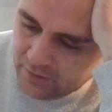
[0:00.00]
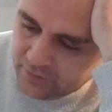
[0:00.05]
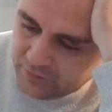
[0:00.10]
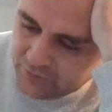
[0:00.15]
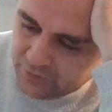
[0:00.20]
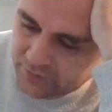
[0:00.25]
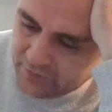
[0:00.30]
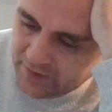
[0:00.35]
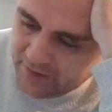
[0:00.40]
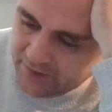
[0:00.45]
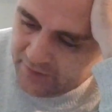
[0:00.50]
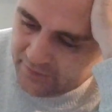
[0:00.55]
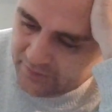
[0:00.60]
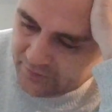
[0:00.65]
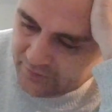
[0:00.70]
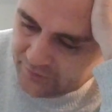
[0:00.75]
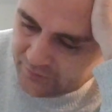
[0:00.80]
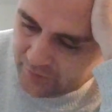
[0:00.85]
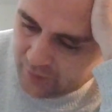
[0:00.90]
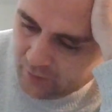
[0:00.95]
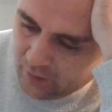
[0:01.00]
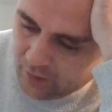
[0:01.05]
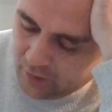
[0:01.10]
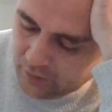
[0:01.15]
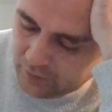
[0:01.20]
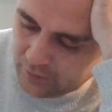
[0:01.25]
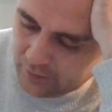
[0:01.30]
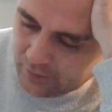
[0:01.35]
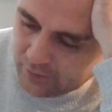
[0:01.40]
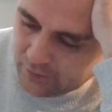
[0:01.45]
Today, the
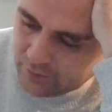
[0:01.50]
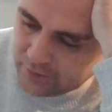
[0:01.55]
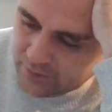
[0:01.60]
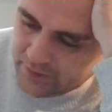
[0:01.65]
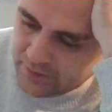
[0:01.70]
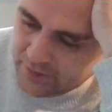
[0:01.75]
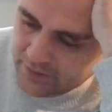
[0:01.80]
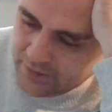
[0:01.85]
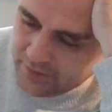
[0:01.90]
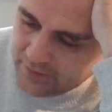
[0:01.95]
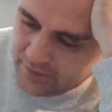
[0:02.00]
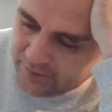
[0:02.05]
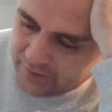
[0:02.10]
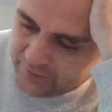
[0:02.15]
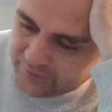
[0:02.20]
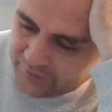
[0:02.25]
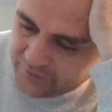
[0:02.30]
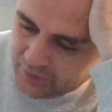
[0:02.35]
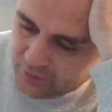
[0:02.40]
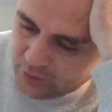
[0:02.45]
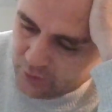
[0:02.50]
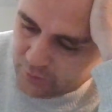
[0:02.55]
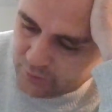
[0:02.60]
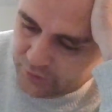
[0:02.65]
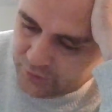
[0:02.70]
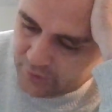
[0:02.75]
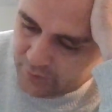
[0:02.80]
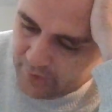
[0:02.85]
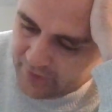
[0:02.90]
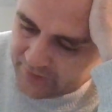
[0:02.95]
Zocalo is home
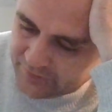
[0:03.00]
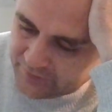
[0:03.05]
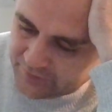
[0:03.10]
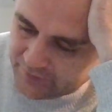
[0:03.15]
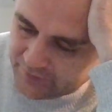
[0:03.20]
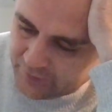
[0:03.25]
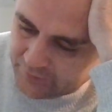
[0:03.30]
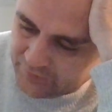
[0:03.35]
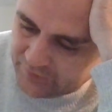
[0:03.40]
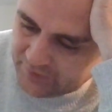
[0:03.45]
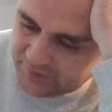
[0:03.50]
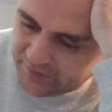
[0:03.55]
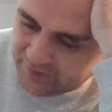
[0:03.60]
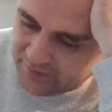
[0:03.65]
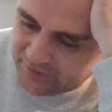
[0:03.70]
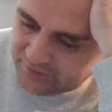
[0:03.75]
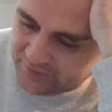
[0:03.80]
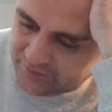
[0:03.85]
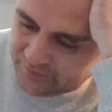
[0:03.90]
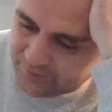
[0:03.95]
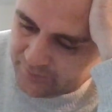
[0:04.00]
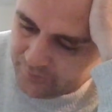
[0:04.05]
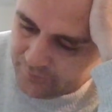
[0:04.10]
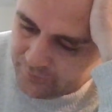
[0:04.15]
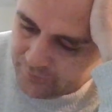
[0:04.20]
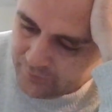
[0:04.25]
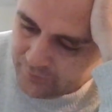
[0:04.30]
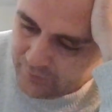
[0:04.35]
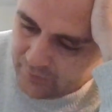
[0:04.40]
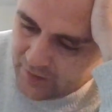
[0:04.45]
to Mexico City's
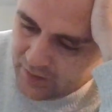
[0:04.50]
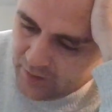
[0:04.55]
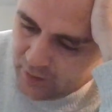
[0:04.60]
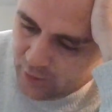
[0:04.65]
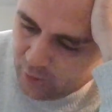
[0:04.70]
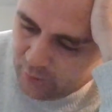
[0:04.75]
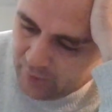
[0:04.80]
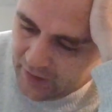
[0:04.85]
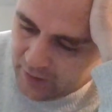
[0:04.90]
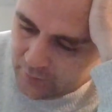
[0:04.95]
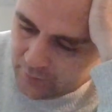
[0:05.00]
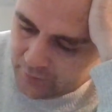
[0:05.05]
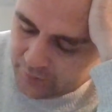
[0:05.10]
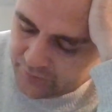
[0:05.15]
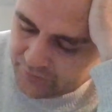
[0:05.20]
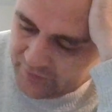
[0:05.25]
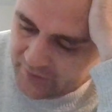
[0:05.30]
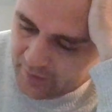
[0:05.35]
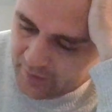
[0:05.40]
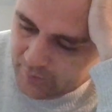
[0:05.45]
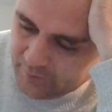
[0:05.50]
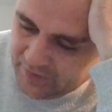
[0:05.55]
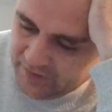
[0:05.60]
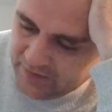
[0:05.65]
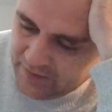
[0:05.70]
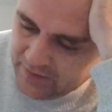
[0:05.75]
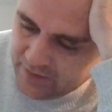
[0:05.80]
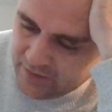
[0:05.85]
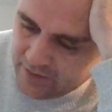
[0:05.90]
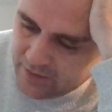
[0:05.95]
powers that
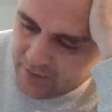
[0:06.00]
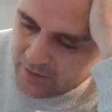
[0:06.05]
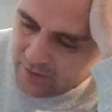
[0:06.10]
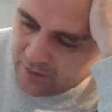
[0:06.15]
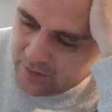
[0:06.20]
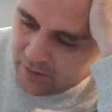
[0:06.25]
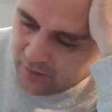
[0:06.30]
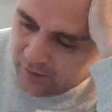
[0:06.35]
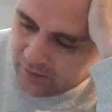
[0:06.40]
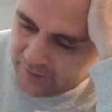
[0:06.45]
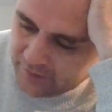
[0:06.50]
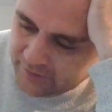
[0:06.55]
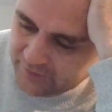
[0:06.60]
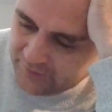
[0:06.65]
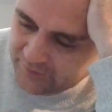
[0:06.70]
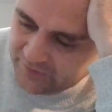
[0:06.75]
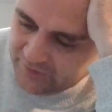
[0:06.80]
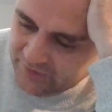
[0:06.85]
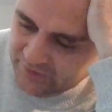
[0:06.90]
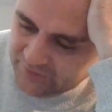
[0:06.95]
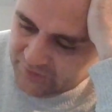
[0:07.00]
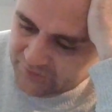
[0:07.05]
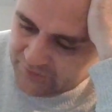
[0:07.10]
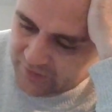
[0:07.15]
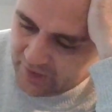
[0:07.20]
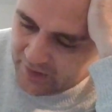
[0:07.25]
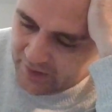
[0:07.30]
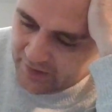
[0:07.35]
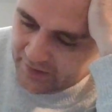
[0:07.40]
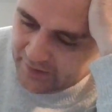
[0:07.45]
be. On its east
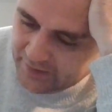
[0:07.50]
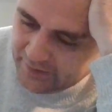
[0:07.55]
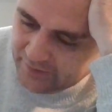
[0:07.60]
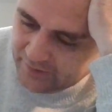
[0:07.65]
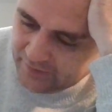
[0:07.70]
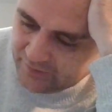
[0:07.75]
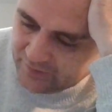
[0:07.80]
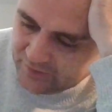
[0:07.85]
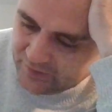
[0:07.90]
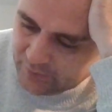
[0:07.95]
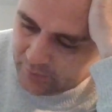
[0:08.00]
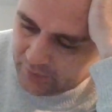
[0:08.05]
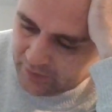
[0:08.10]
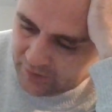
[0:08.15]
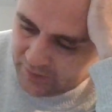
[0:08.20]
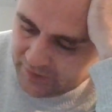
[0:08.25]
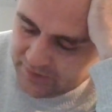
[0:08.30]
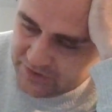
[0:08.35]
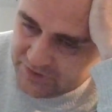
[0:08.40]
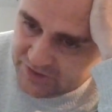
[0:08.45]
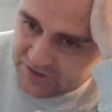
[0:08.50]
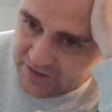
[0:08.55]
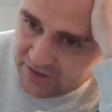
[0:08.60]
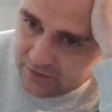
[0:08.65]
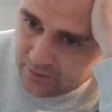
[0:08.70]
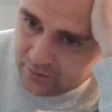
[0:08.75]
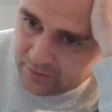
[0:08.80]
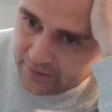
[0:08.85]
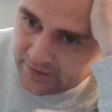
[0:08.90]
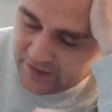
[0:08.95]
side is the
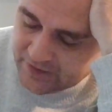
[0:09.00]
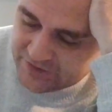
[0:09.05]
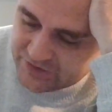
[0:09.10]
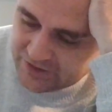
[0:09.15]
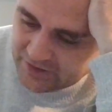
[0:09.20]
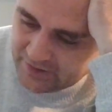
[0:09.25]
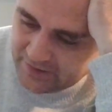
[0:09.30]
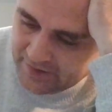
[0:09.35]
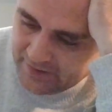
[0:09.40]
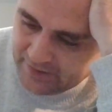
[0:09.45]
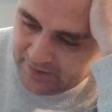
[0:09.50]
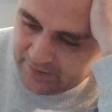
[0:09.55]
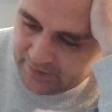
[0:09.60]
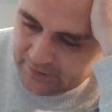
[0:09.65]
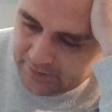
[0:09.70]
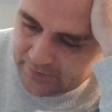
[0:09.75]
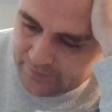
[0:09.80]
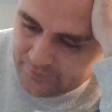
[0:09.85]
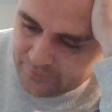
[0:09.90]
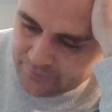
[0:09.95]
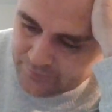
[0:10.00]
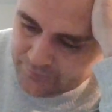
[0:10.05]
Palacio Nacional.